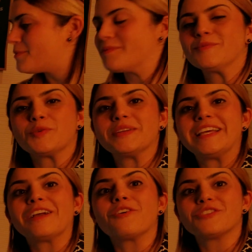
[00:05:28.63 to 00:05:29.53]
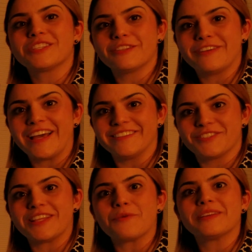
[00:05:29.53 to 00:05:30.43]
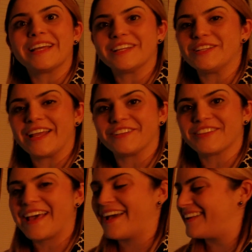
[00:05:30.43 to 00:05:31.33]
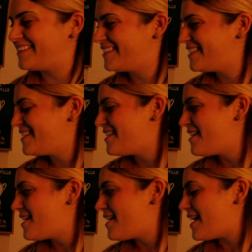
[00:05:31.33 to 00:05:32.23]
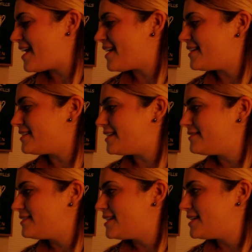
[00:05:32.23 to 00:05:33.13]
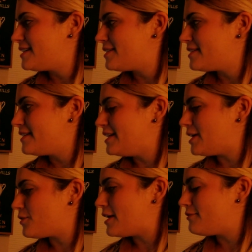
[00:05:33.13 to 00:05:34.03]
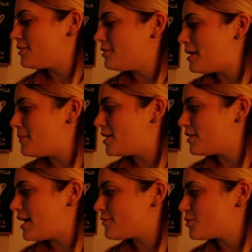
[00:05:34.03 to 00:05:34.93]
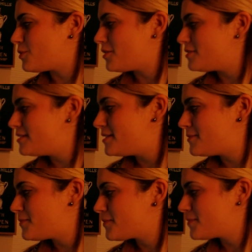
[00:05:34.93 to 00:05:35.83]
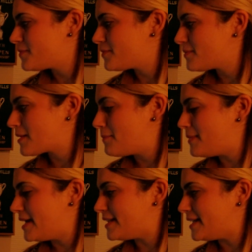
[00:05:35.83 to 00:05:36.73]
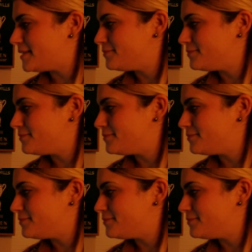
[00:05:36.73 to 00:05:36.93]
So we take ours to the vet so that way they can handle that. And, you know, they feel a lot better afterwards. Bathing.